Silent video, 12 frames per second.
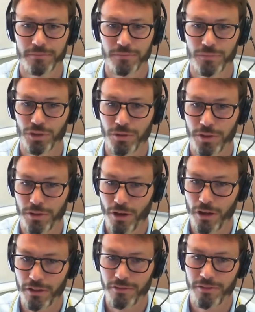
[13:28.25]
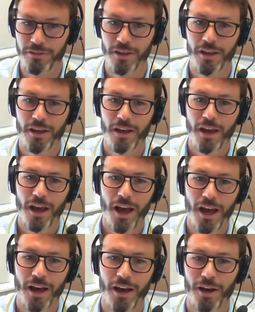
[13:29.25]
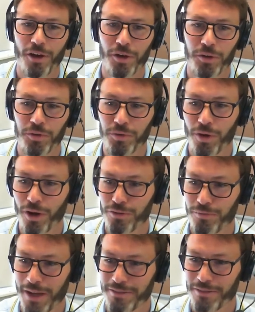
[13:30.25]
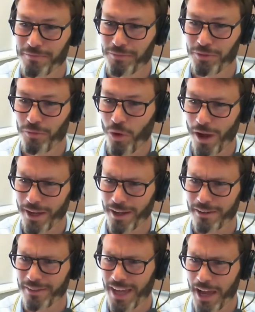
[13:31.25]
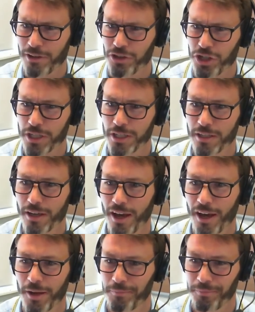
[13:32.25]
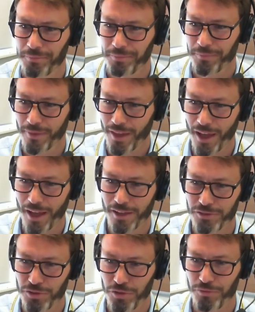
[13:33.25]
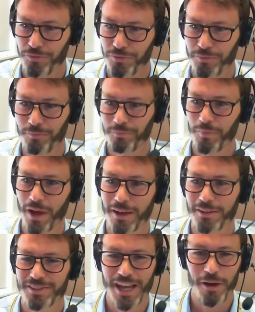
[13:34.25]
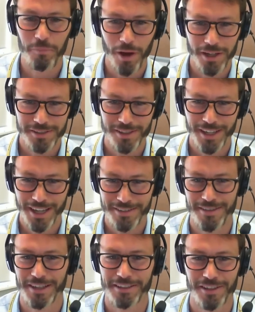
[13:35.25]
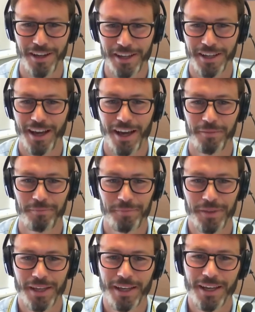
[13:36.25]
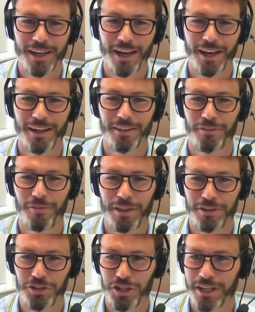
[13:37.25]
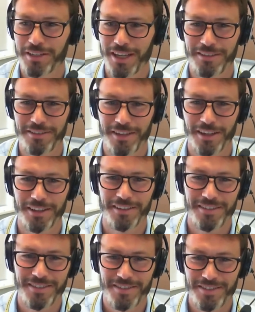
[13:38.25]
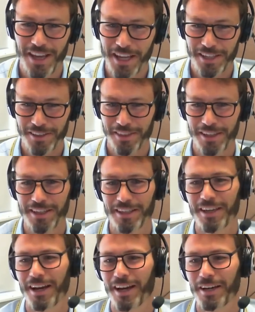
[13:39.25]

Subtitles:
Judith Collins, who's made some quite kind of catchy sort of sound bites, I guess. Things like the fact that she intends to take the